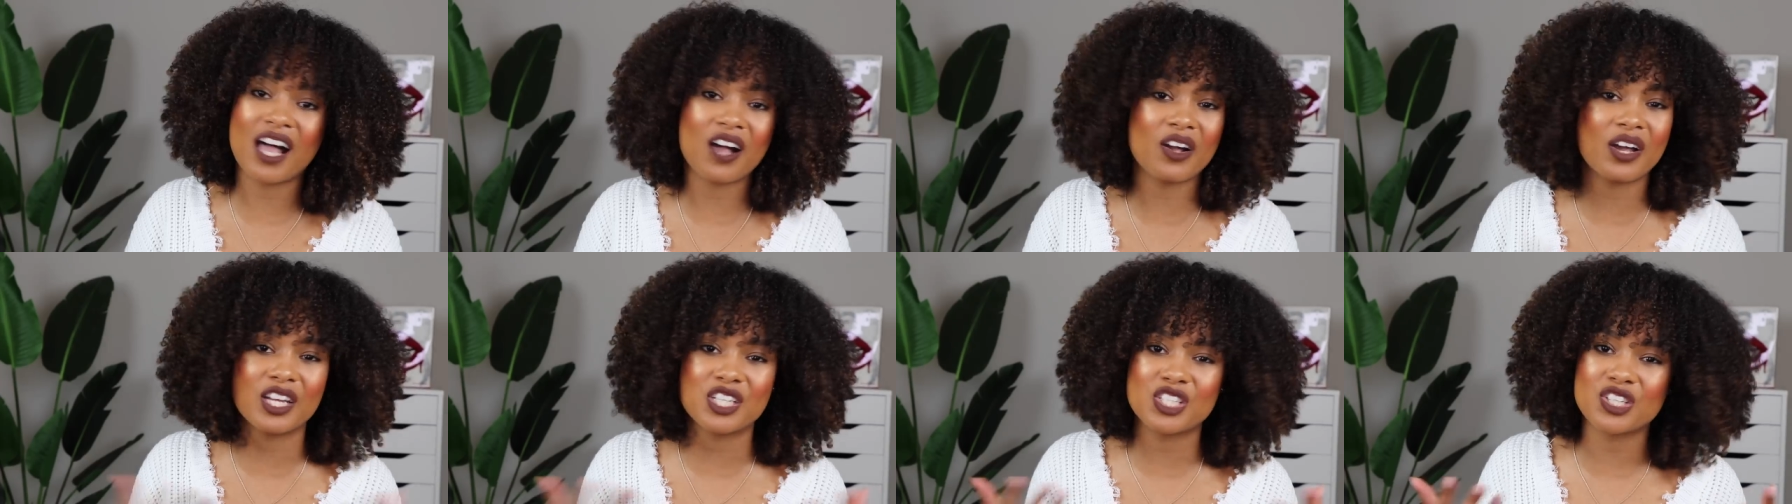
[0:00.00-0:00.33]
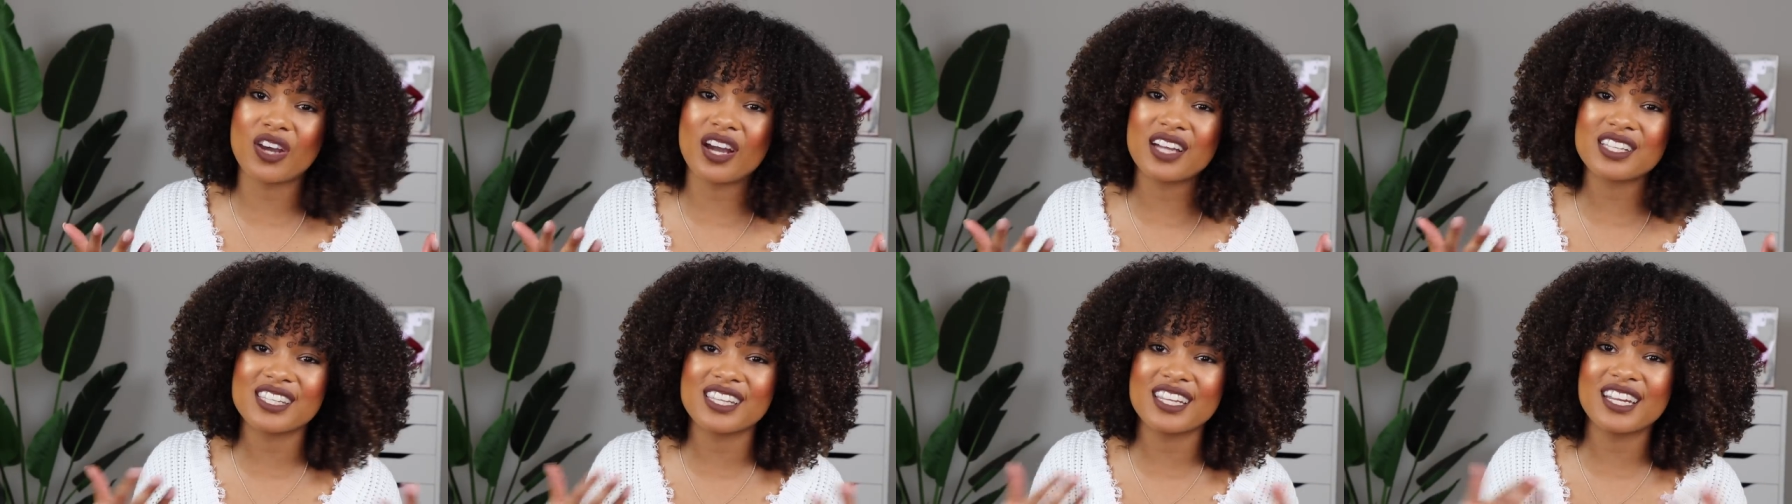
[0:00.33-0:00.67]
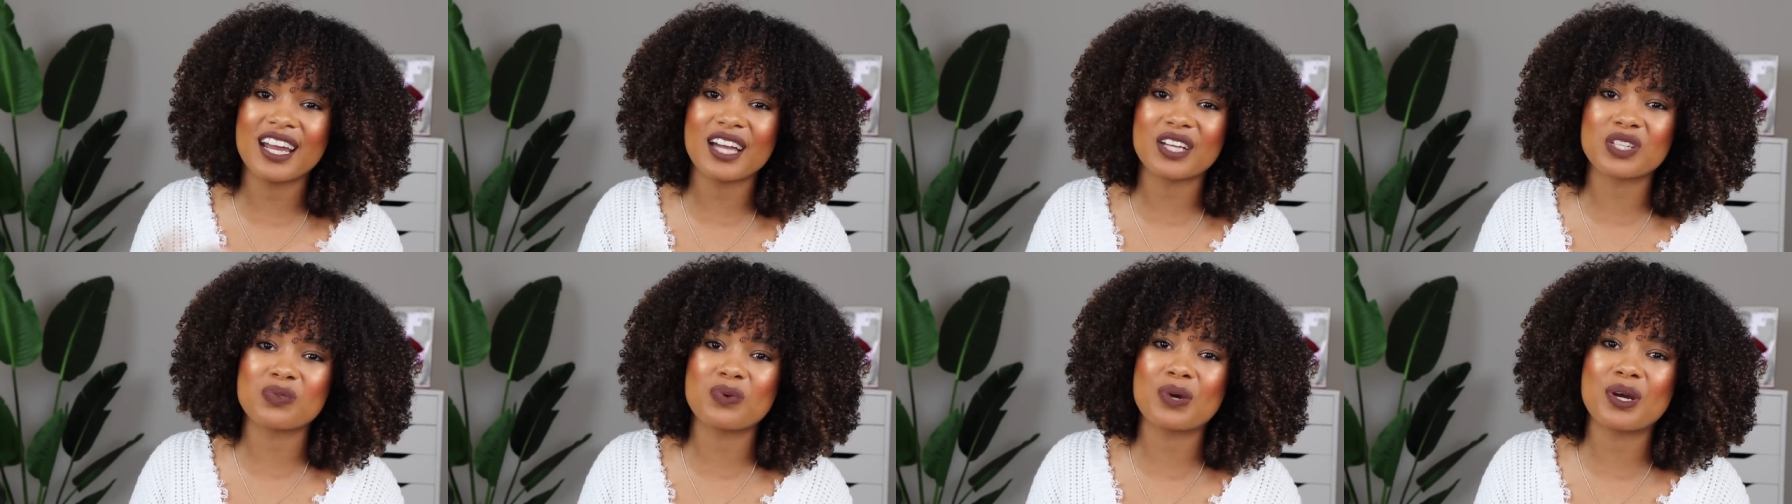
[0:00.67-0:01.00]
I'll catch you guys in the
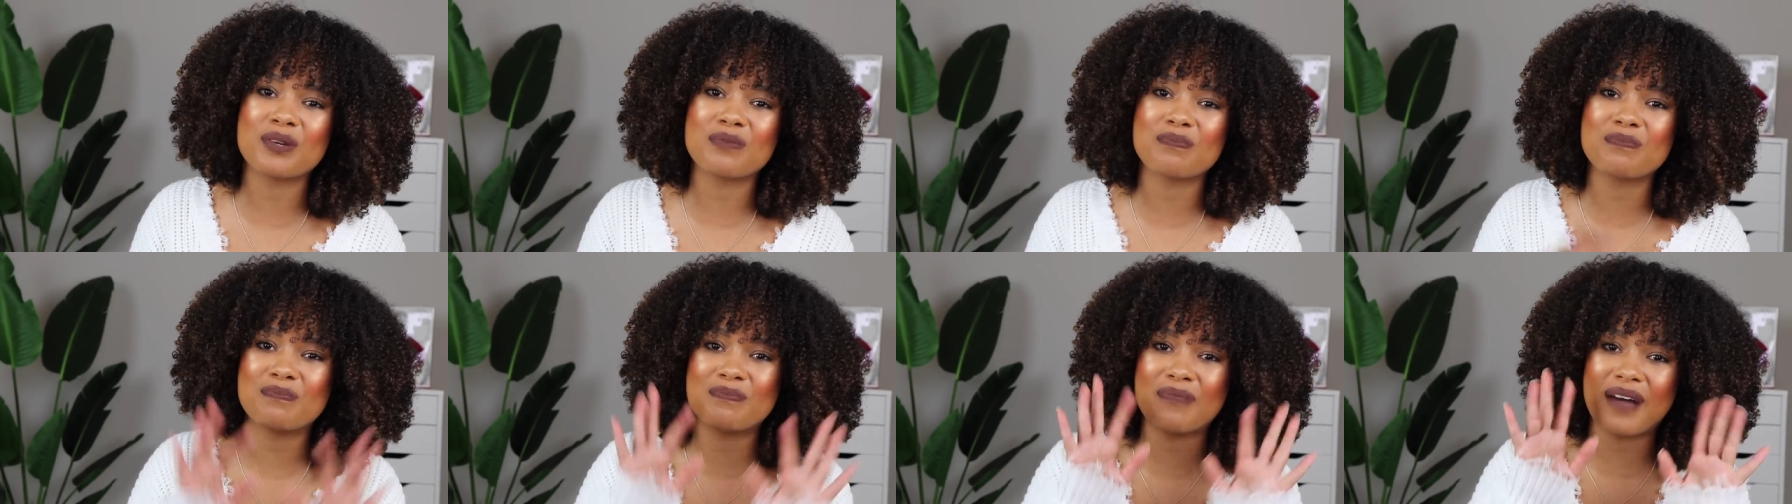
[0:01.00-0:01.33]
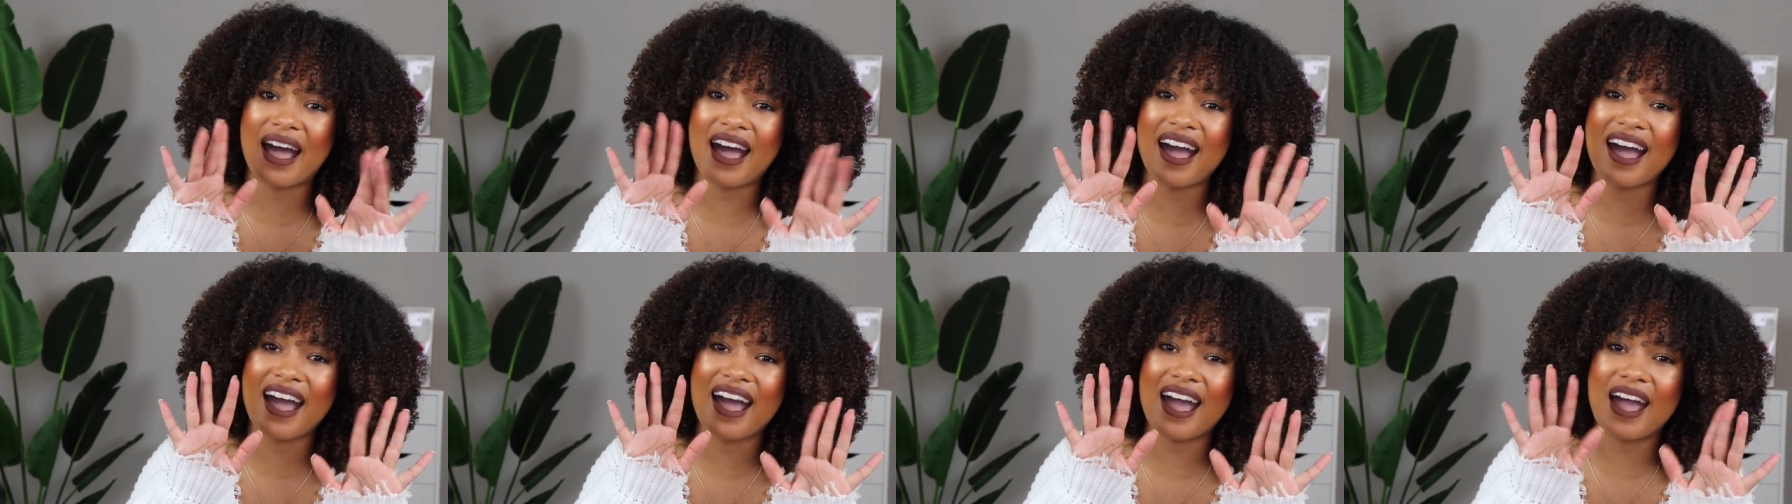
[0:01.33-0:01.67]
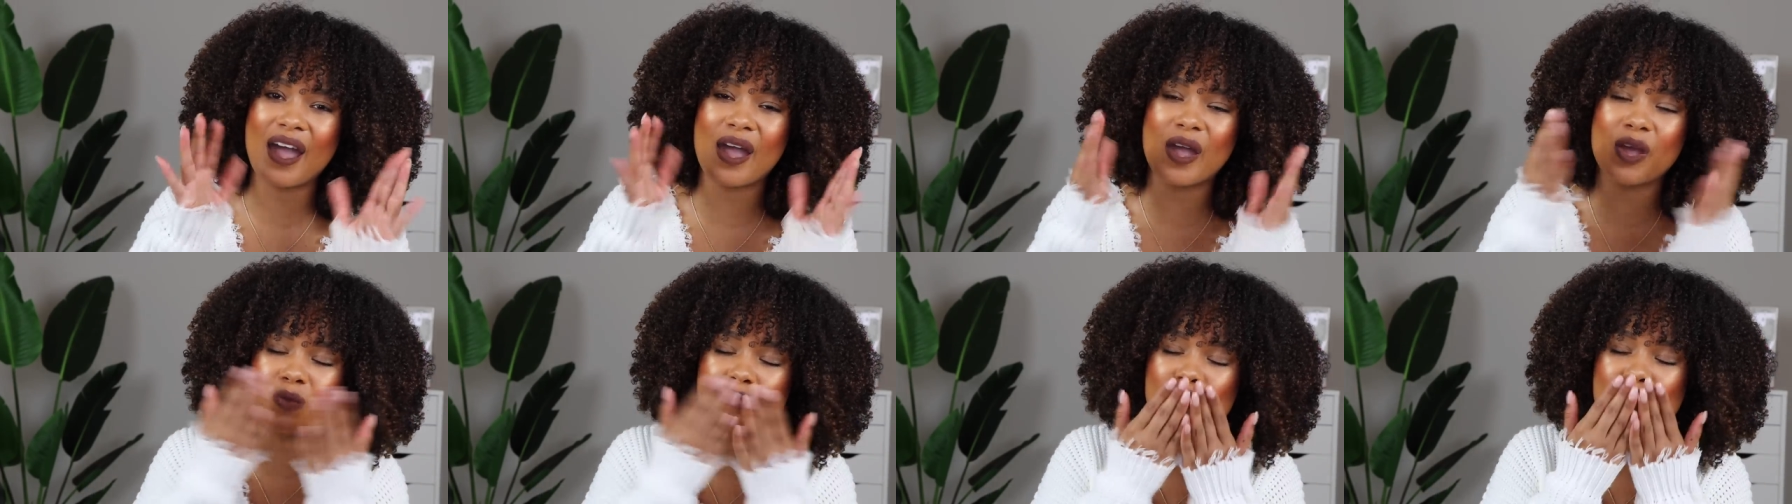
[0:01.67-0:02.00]
next one.
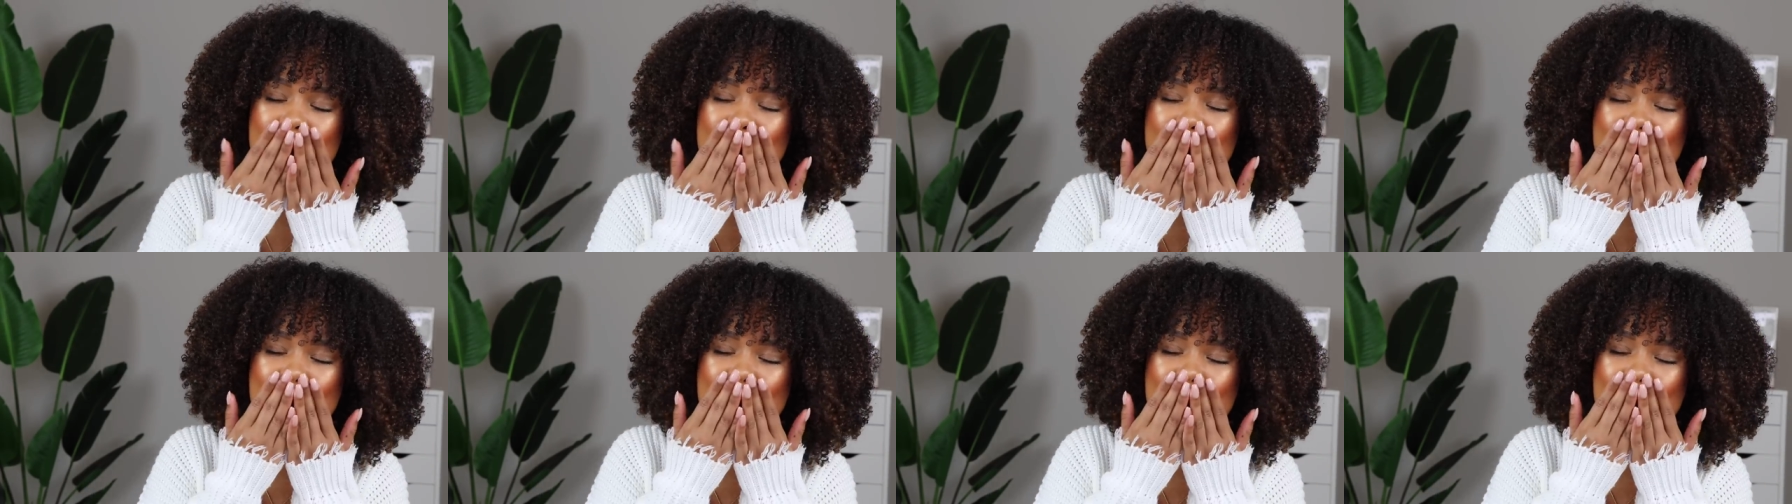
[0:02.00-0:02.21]
Bye.